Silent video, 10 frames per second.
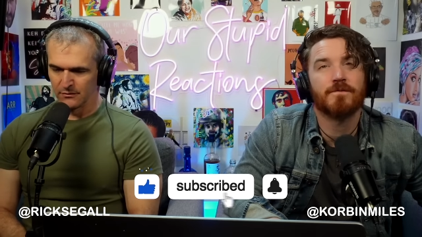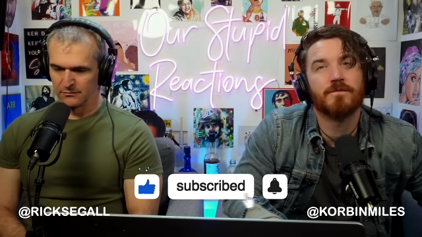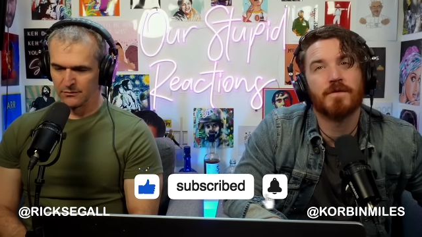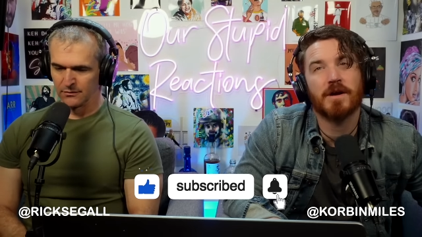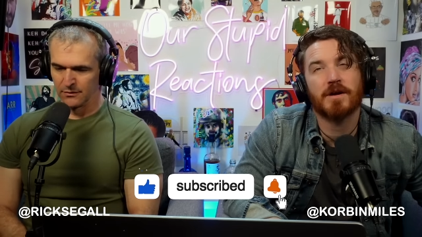
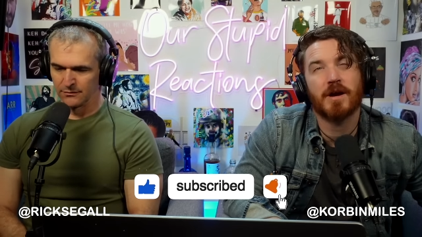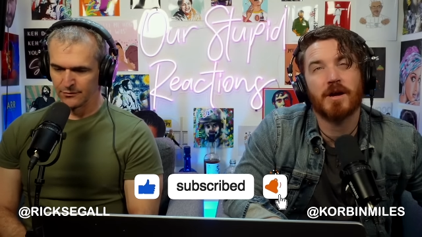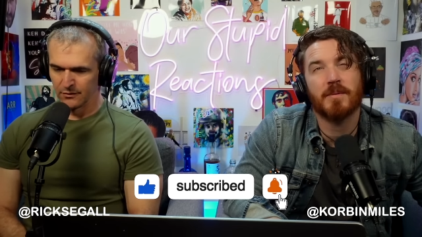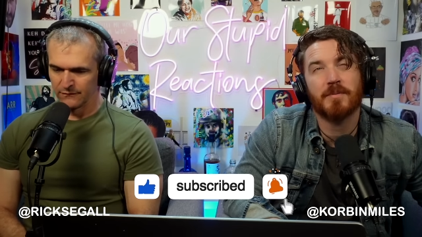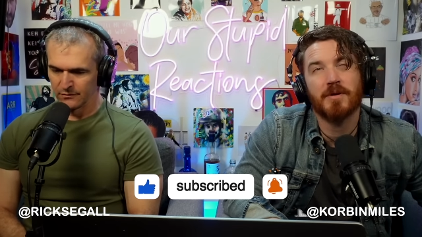Speaker 1: Very
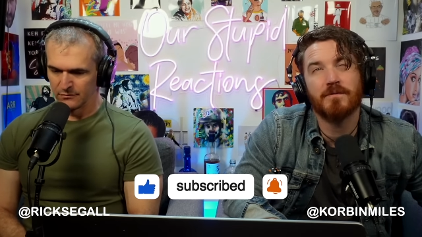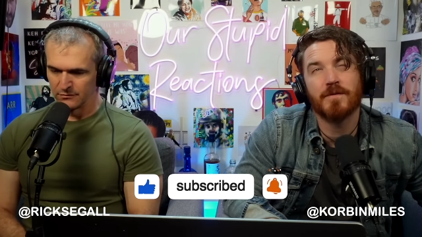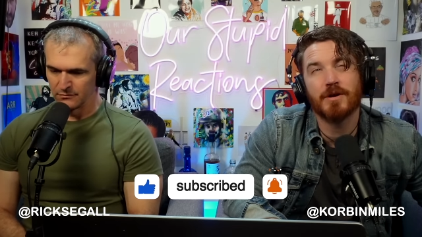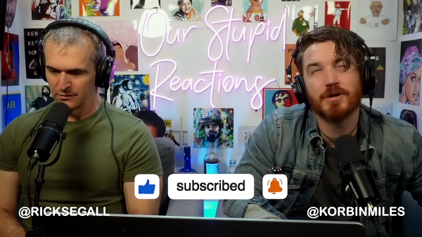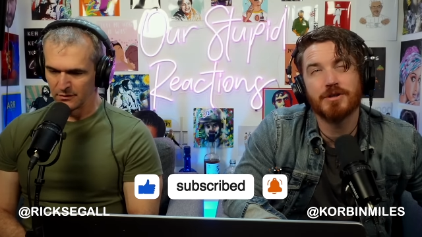cut up
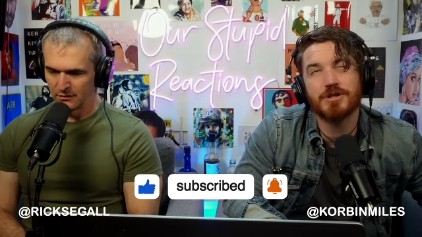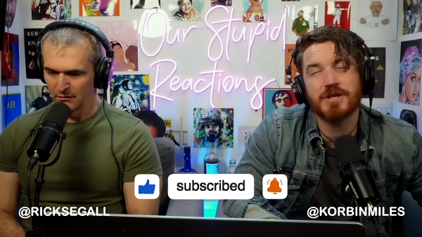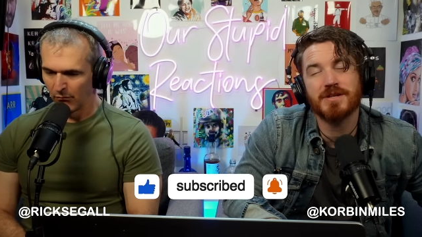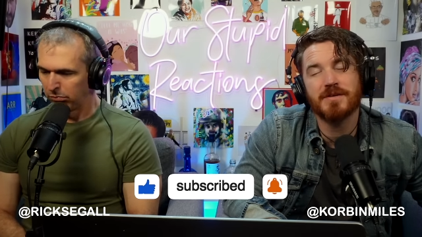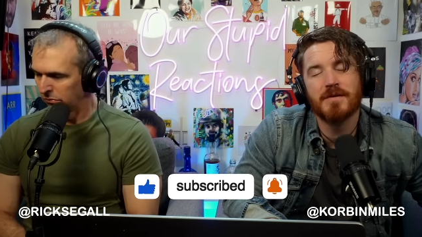
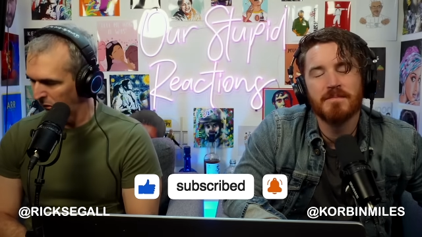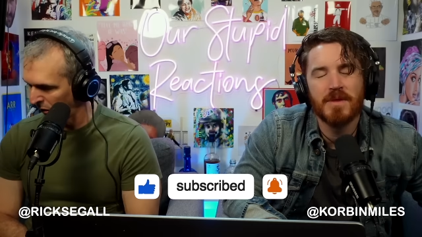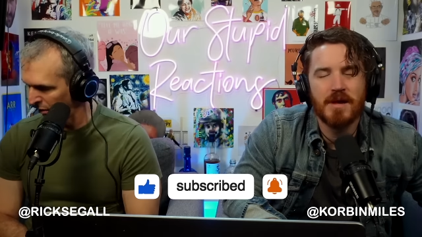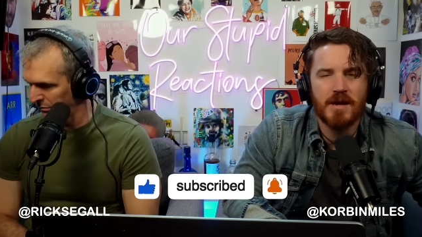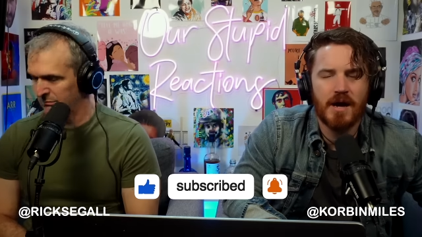version.
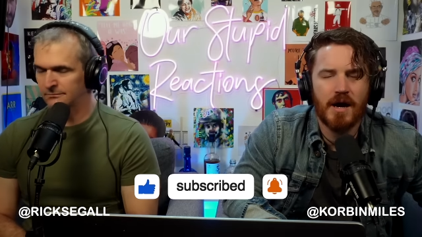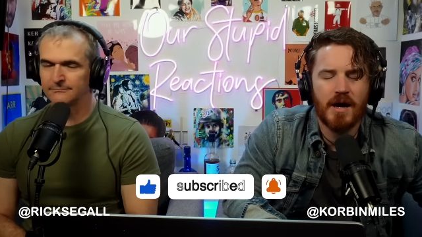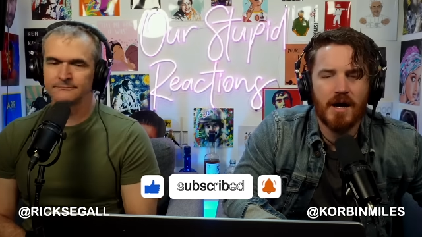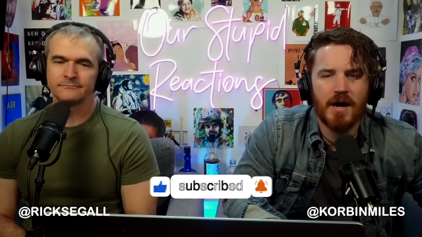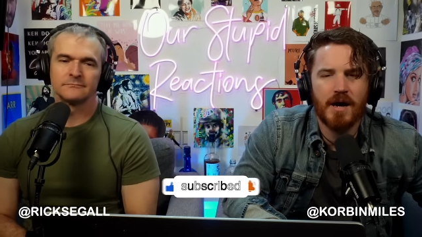
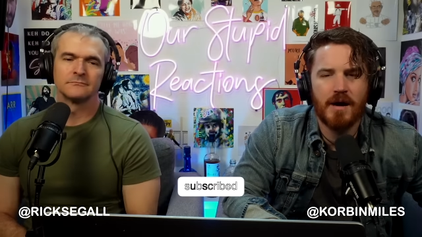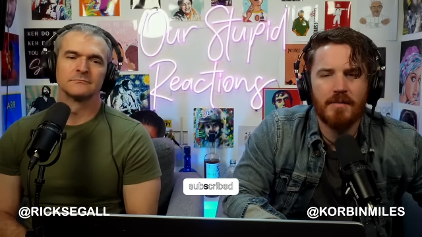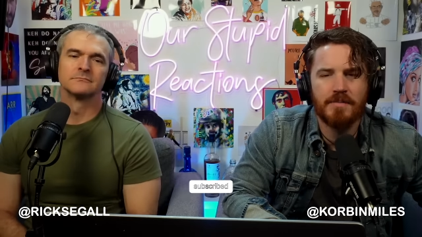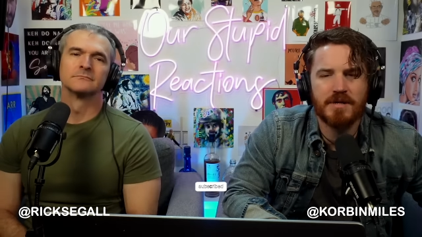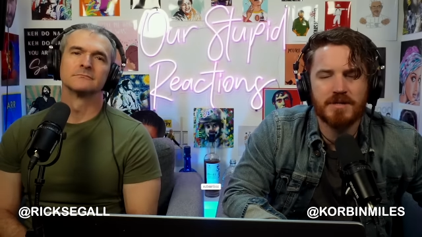
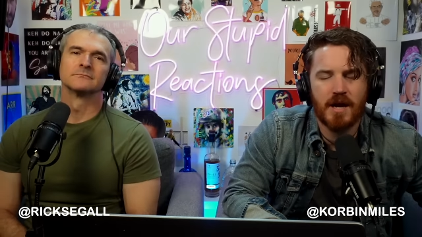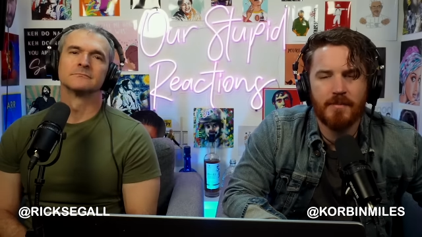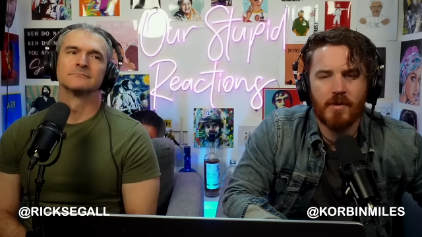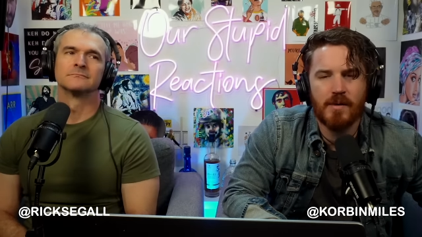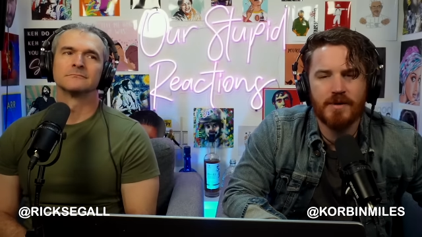Because of
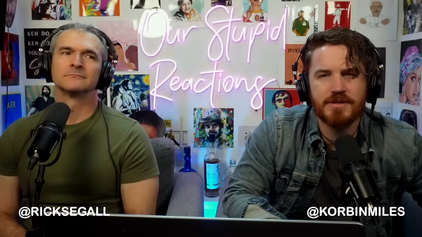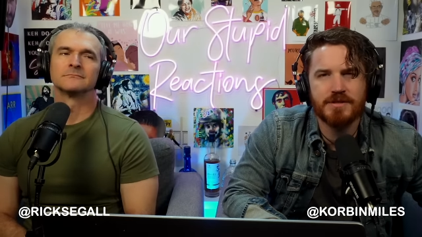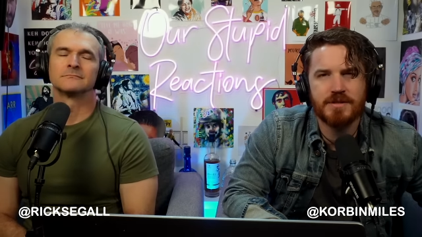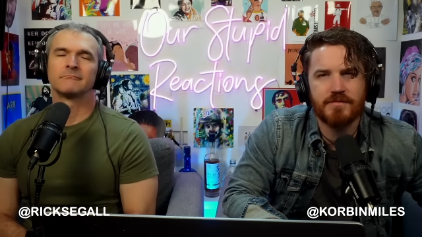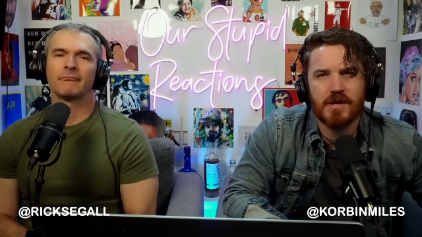copyright
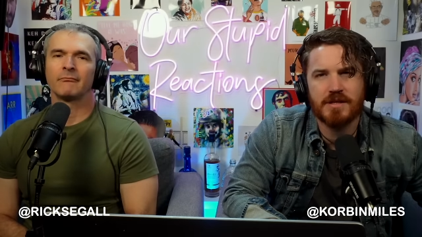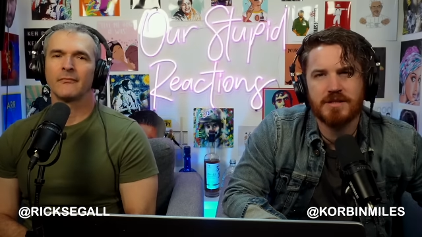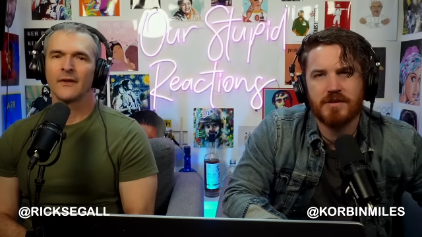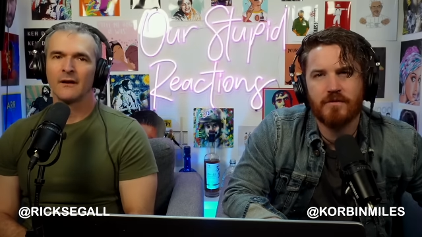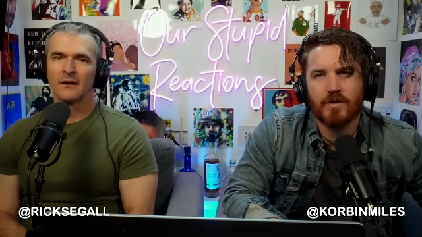reasons, if you'd like
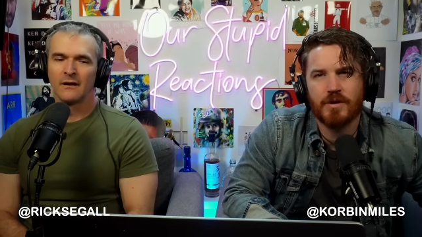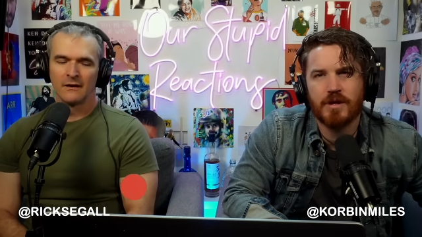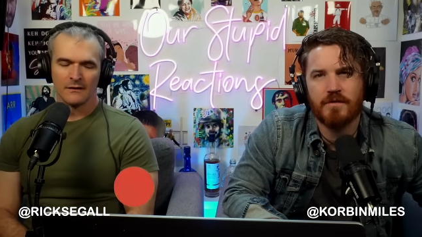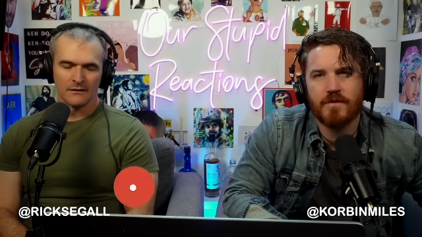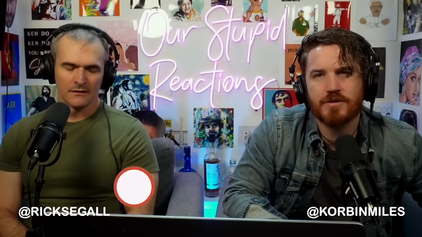to see the full
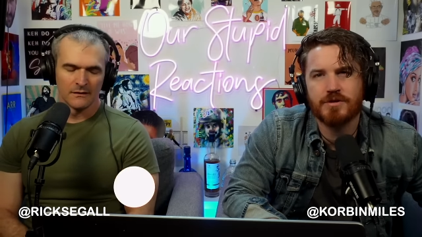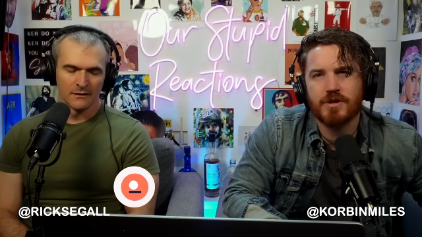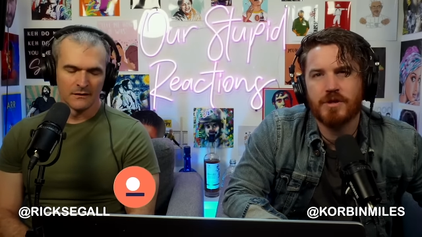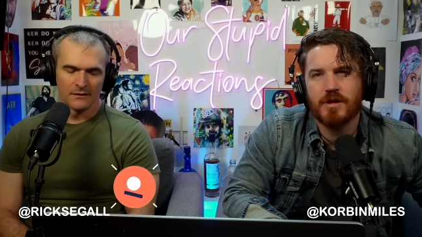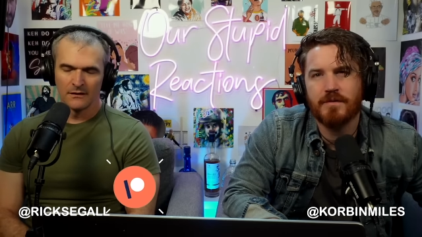uncut version,
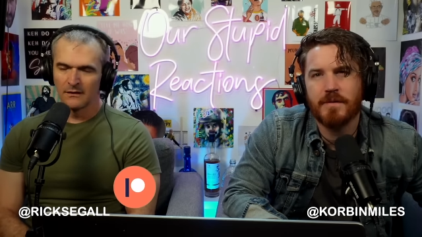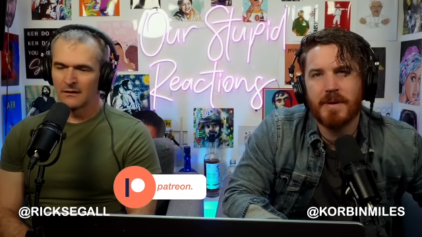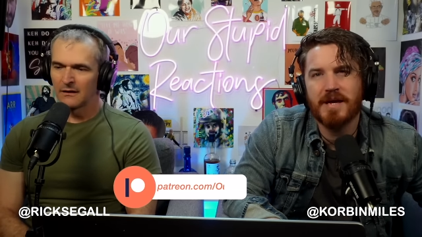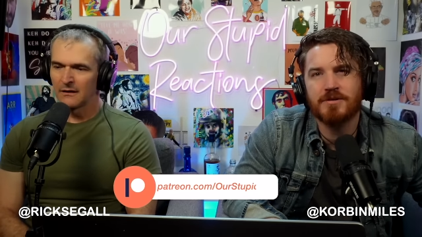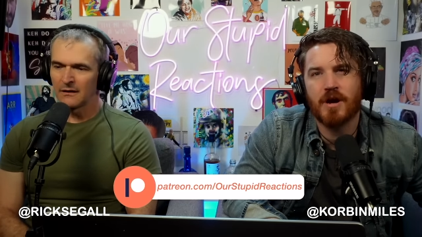so you can have a
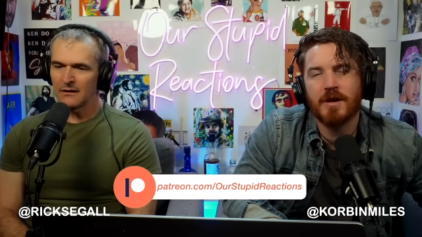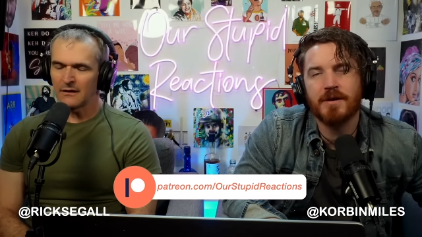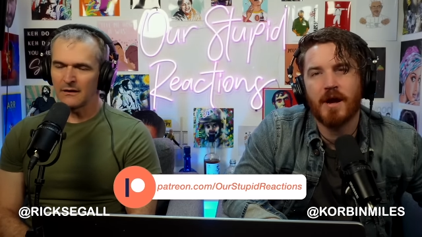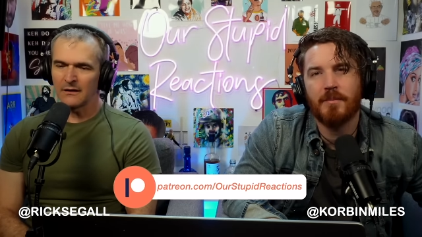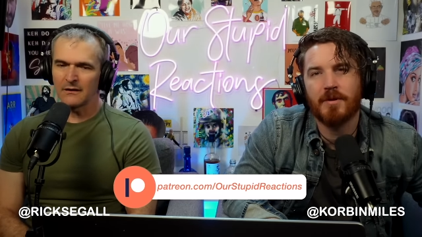
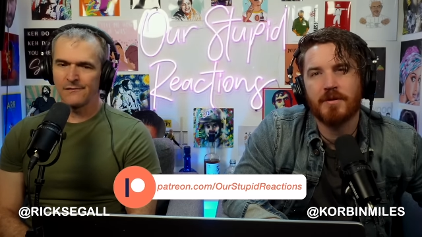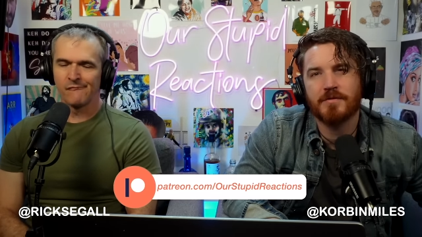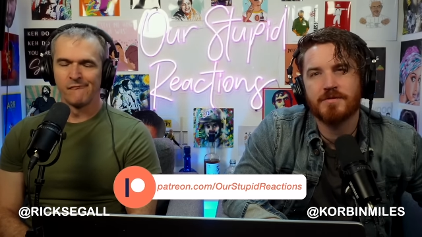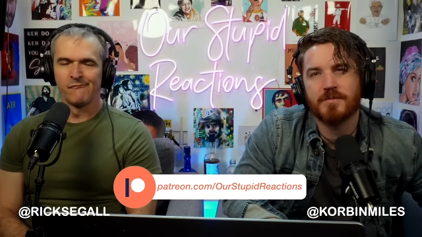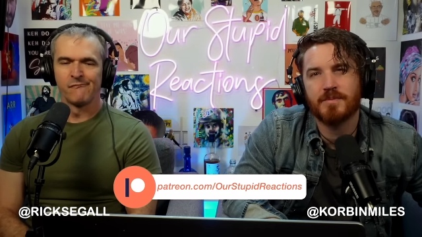Patreon. I'll put a
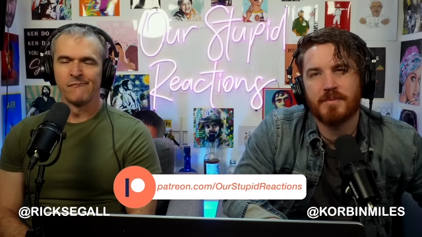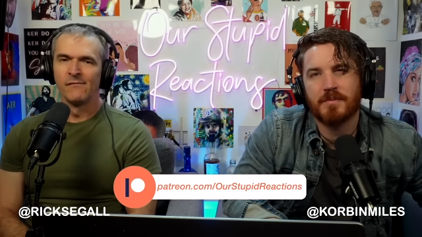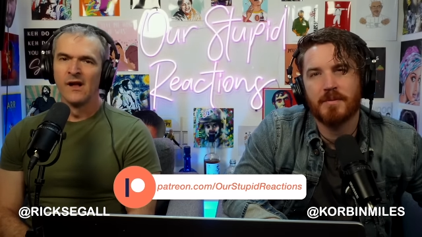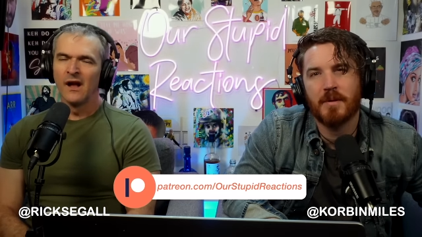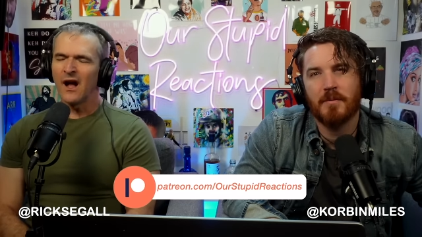link to
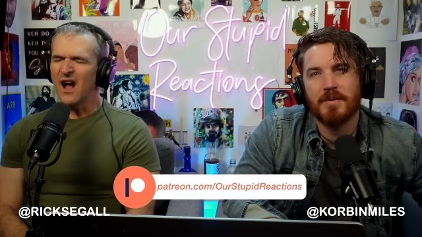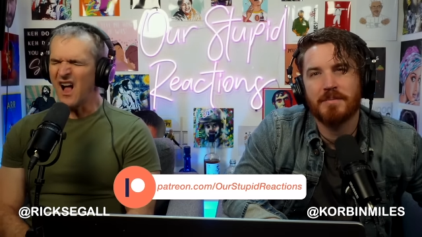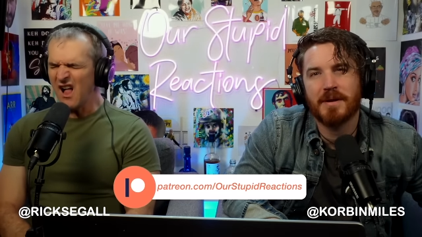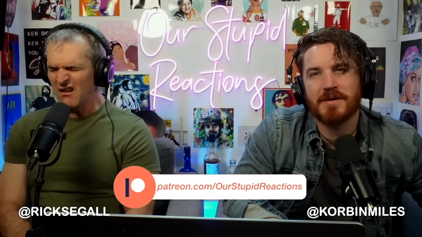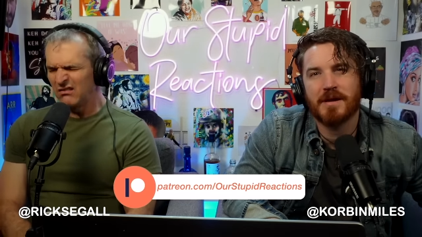pull up
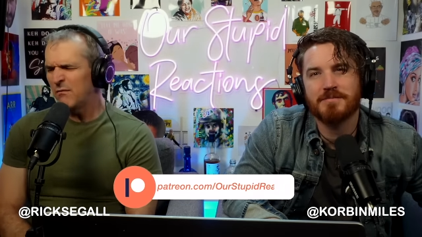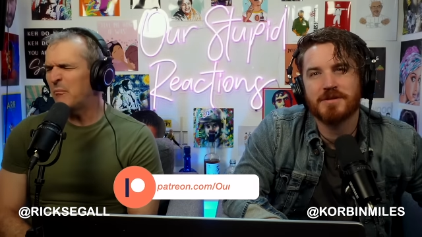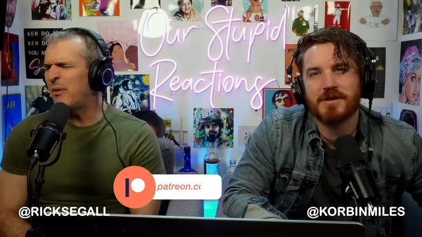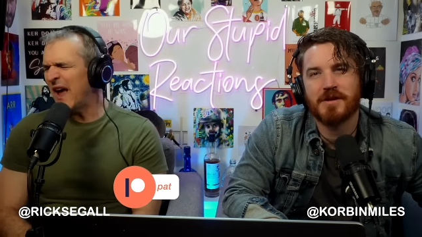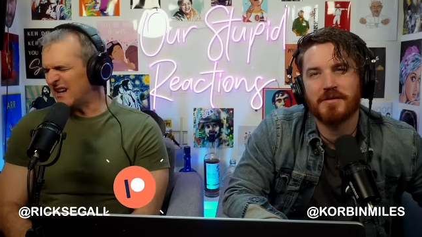and
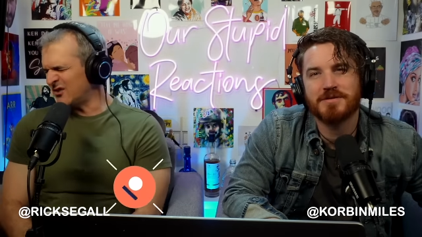so you can go